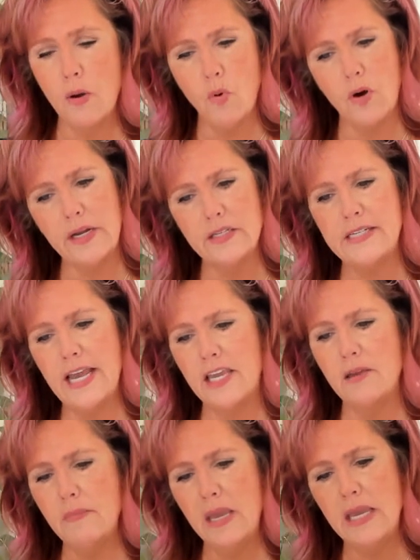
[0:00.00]
work is
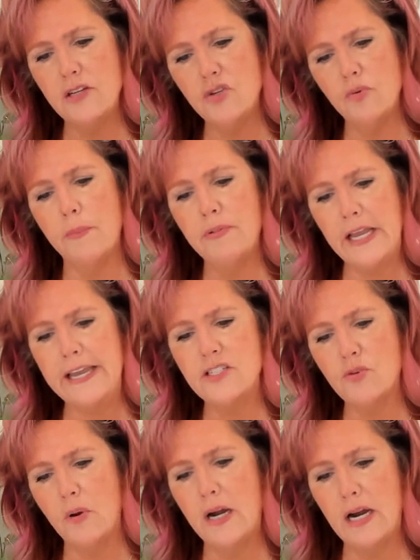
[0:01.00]
taking me to a
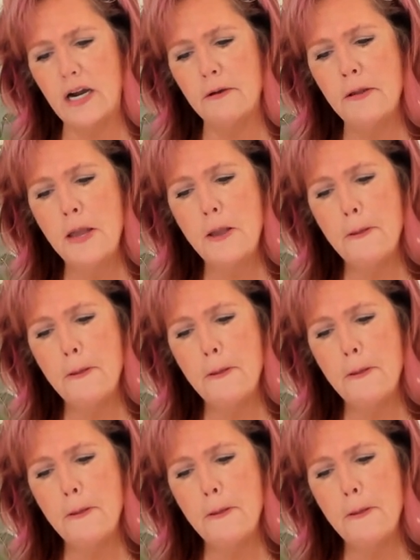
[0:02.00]
place where